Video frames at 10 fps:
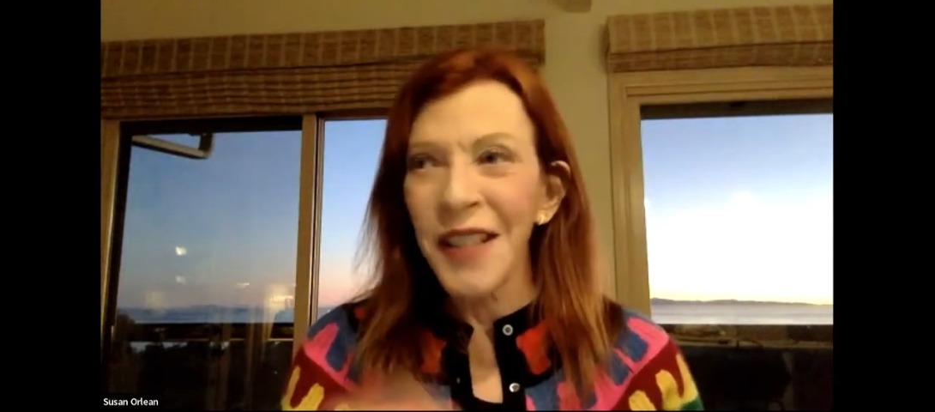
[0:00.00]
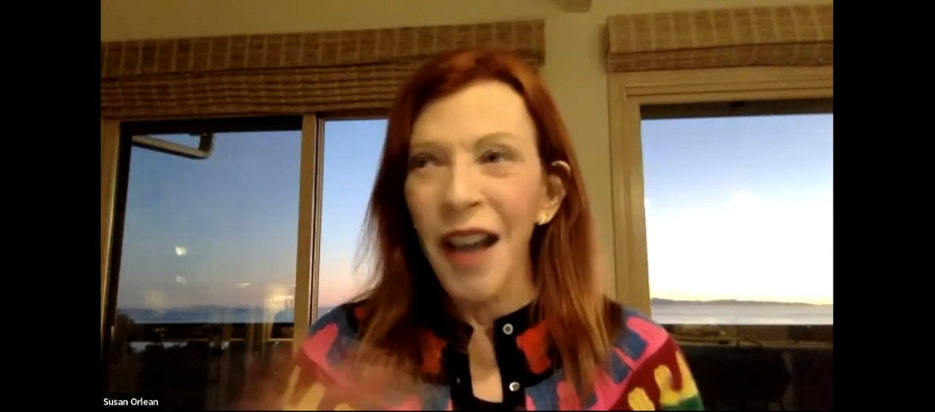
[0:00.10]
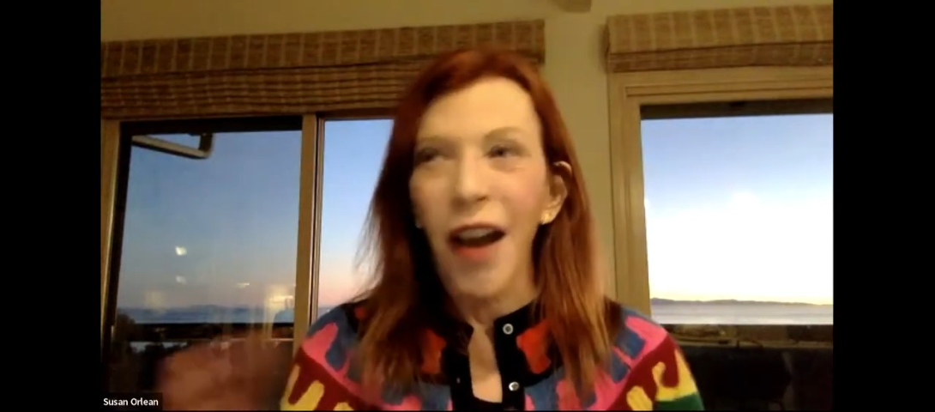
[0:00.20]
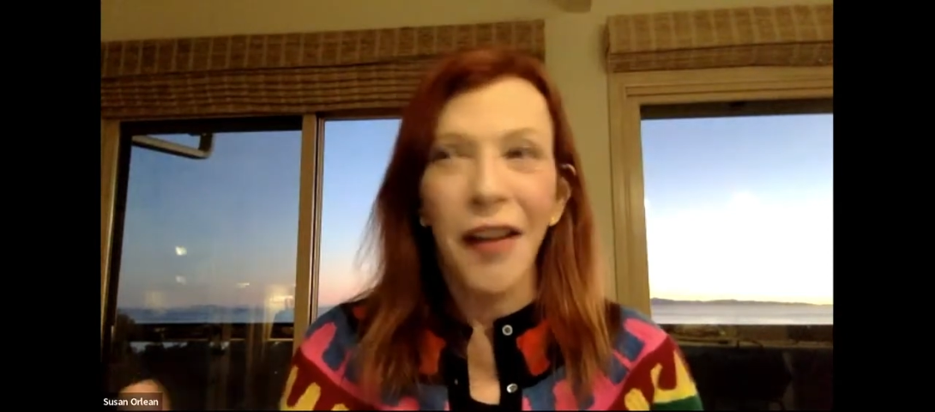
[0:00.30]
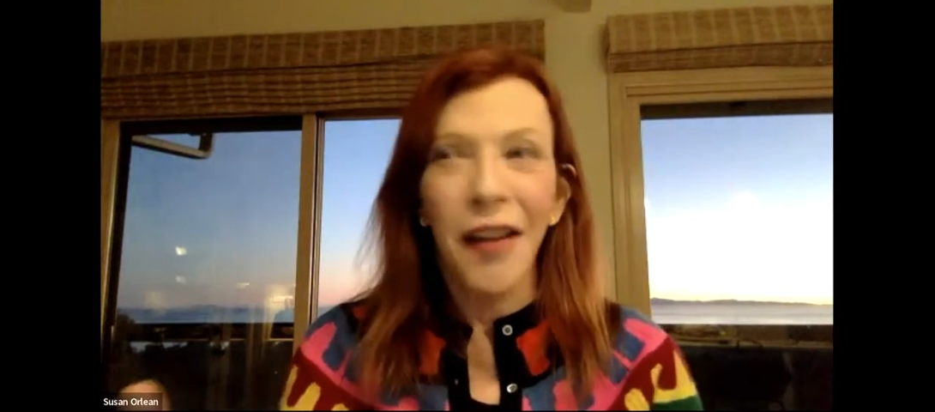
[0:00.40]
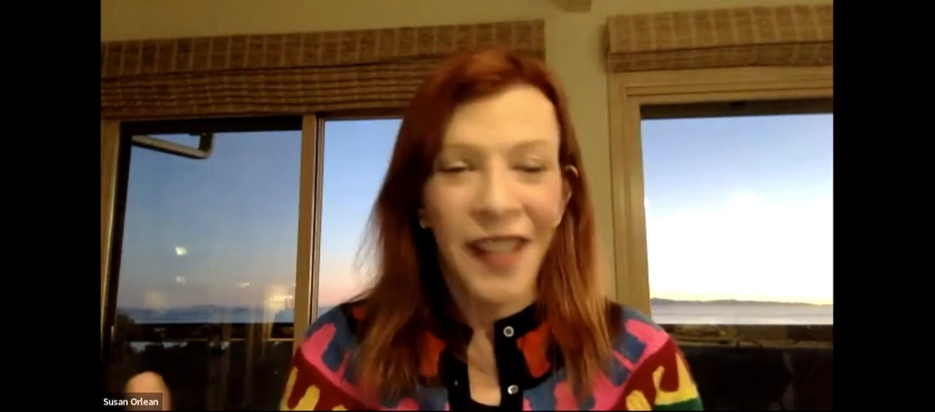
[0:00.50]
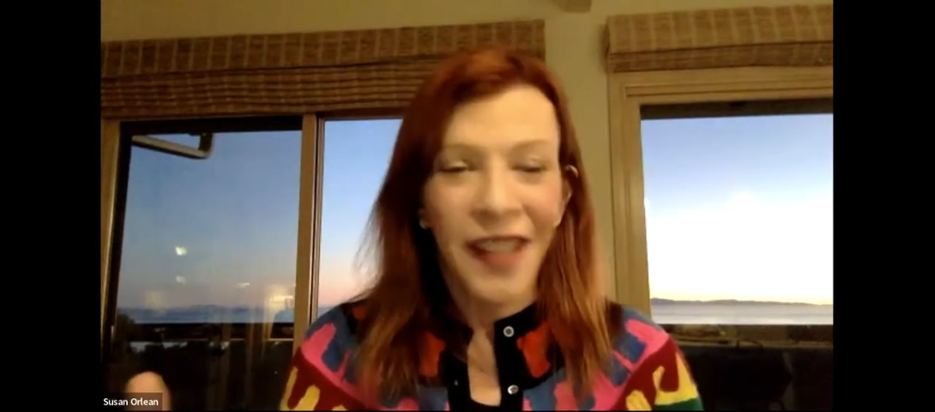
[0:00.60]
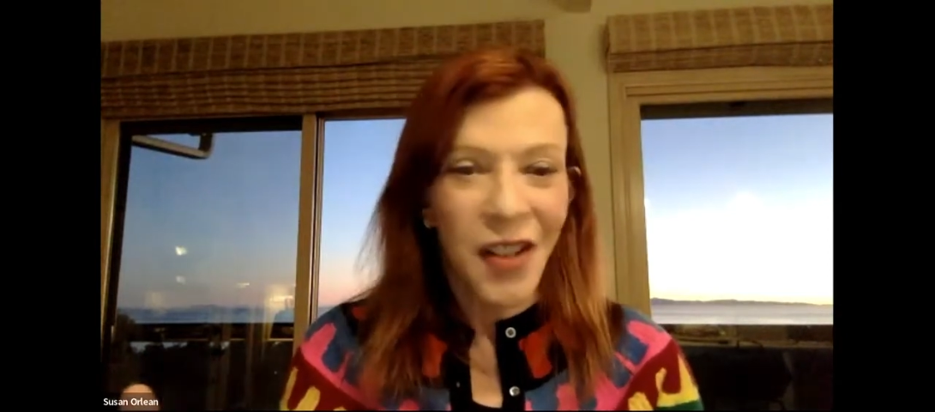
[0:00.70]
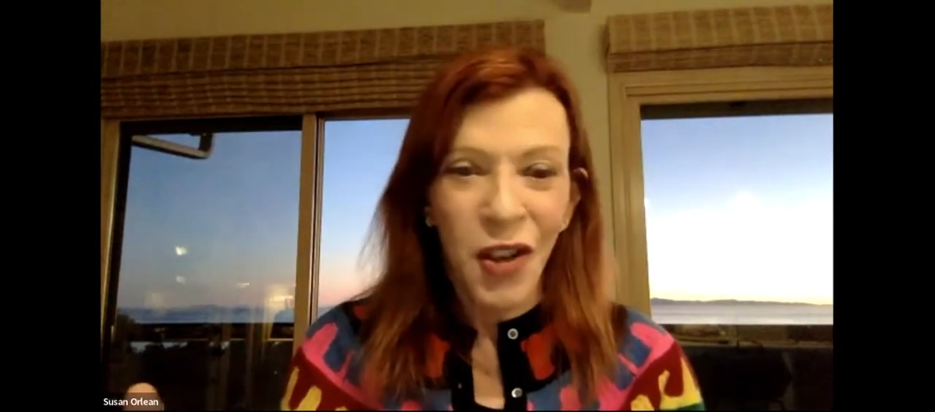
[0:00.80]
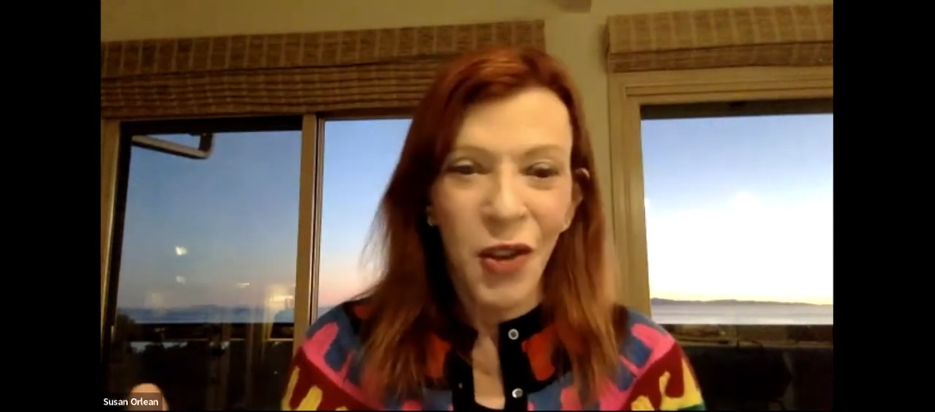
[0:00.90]
dive
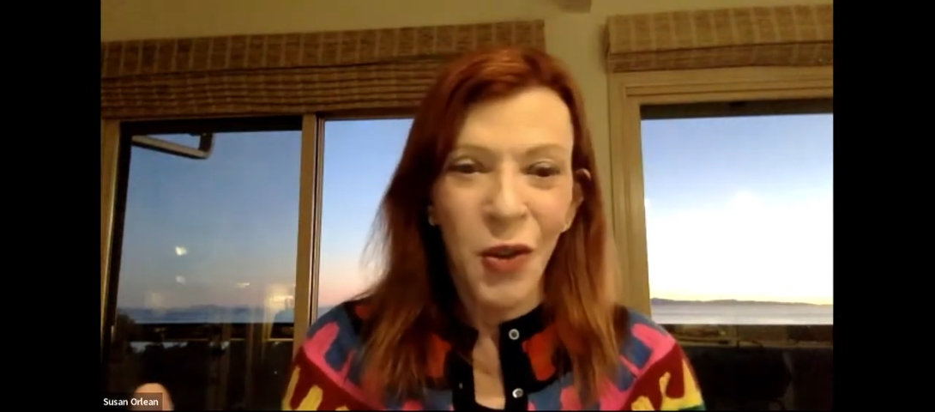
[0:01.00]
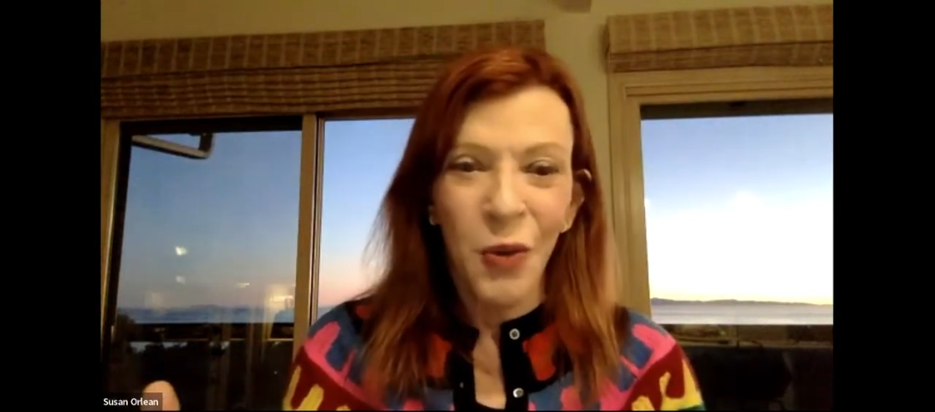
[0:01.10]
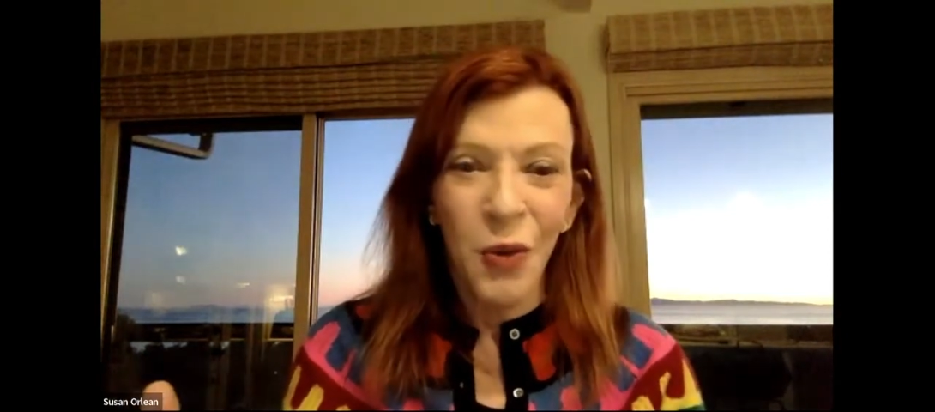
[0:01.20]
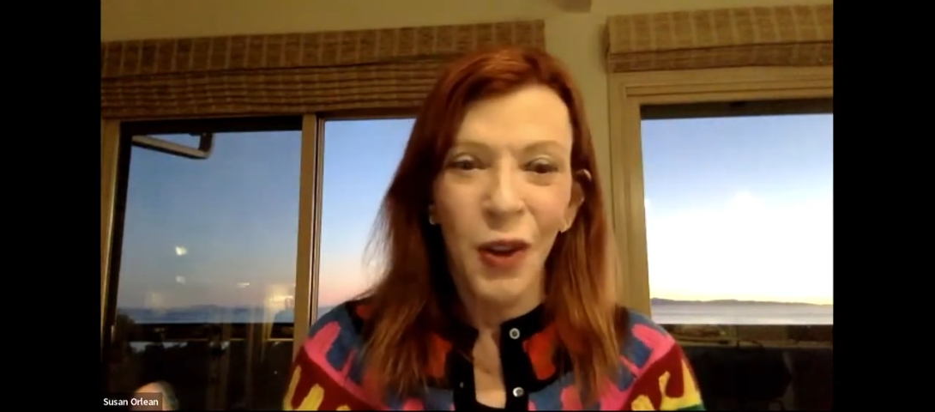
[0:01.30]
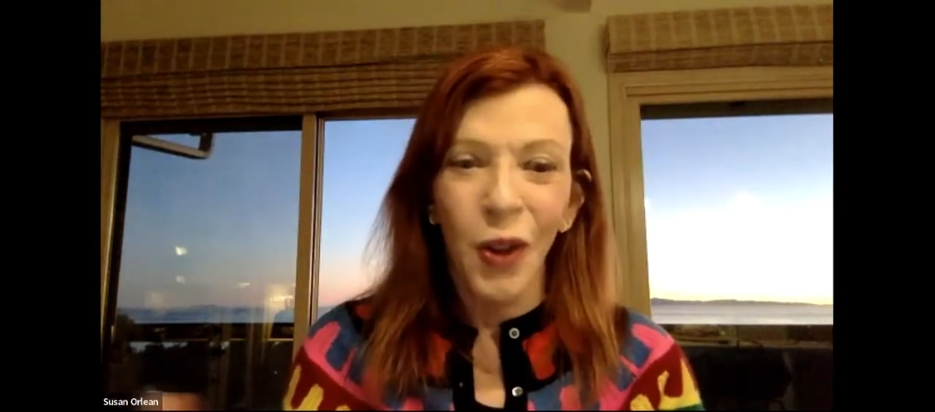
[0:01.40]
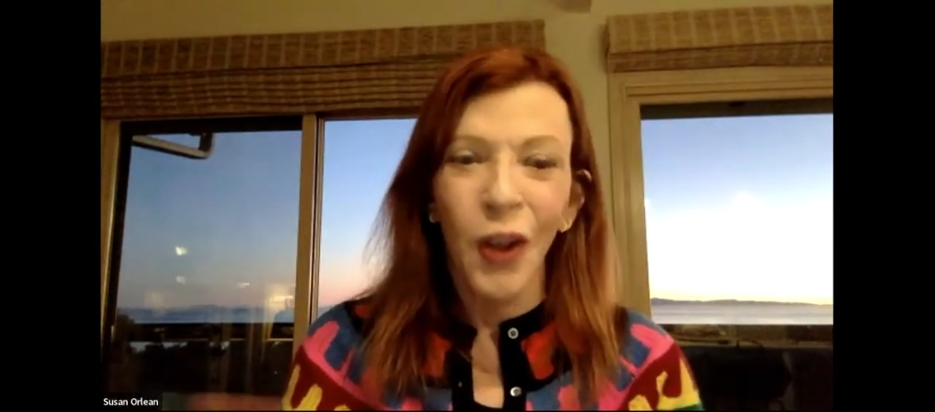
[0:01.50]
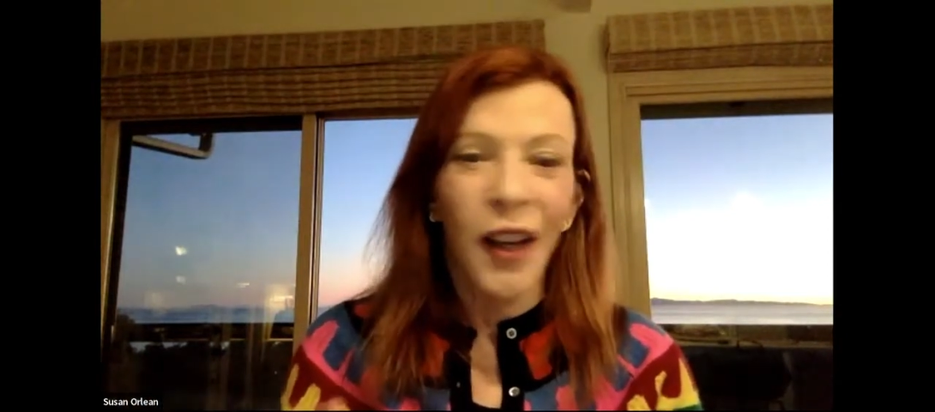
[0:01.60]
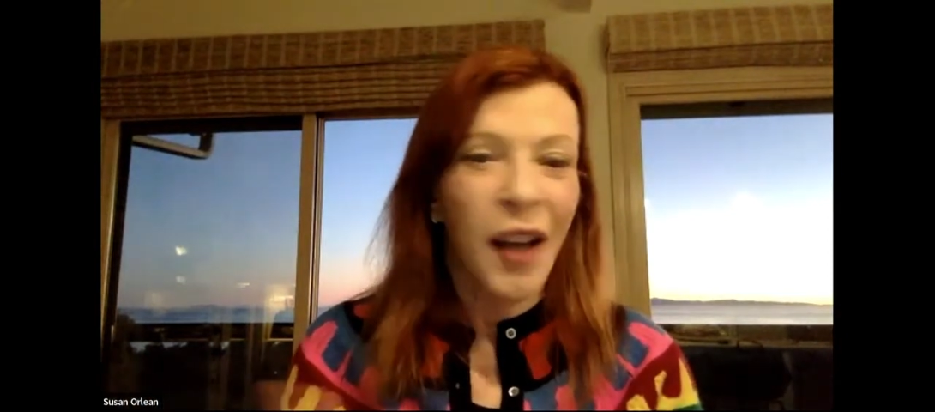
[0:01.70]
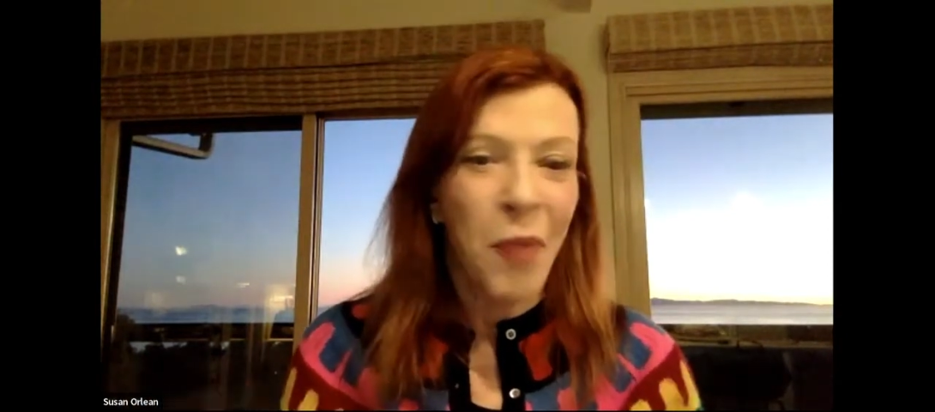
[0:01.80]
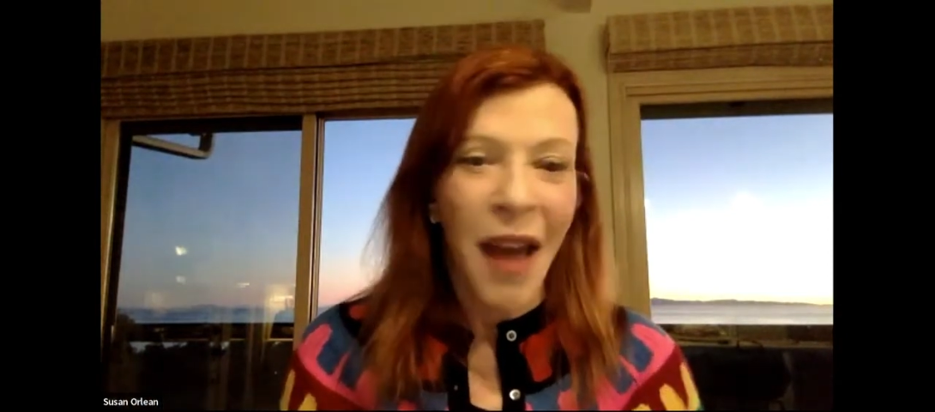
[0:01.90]
into
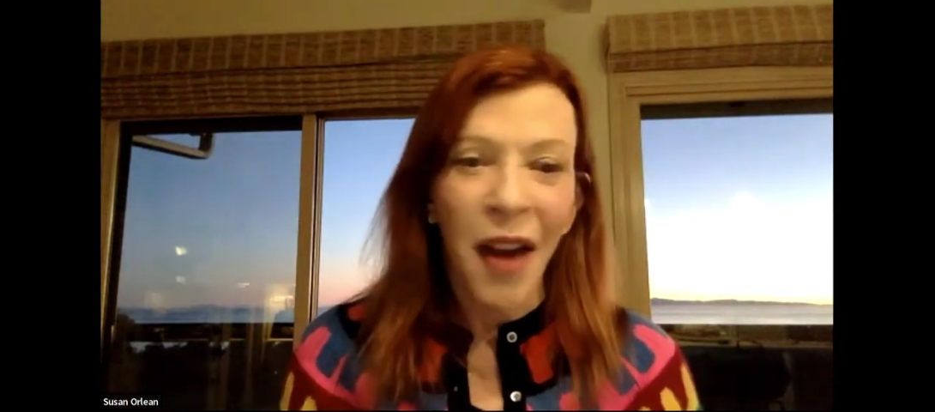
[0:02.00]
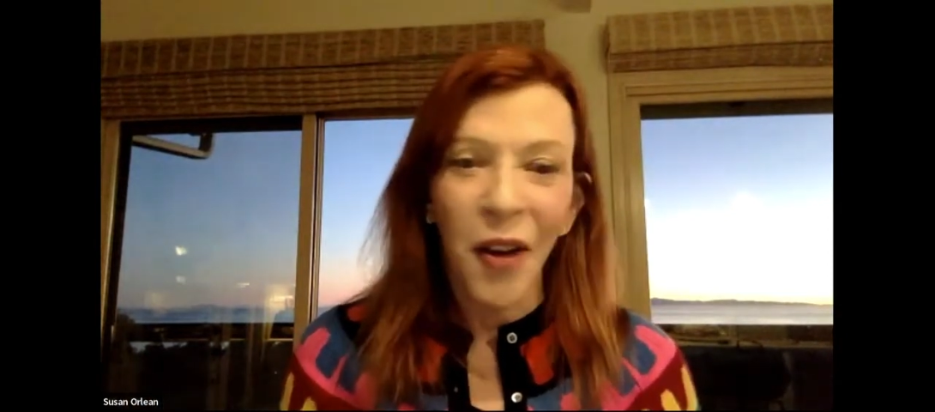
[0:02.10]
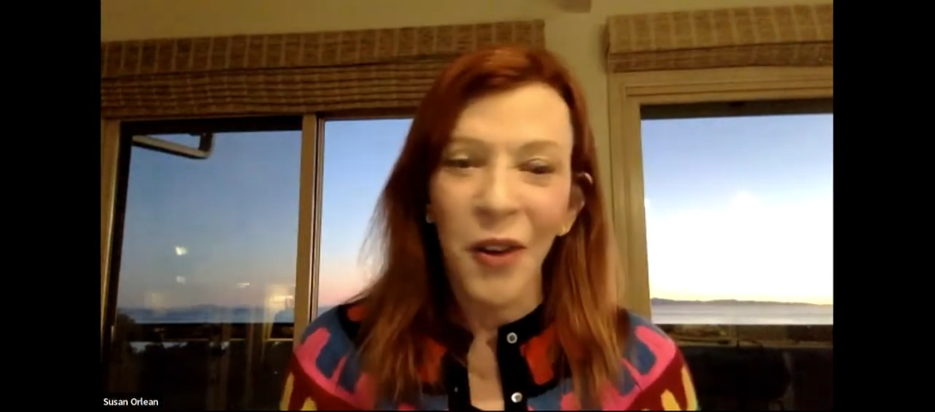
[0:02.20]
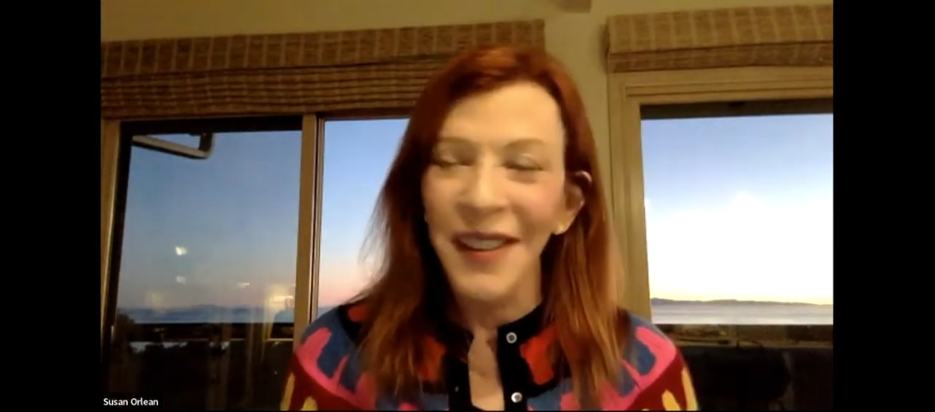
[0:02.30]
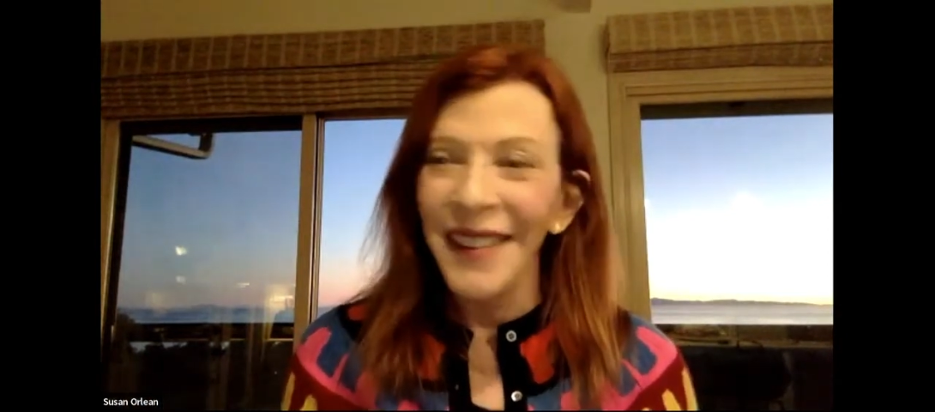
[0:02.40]
learning about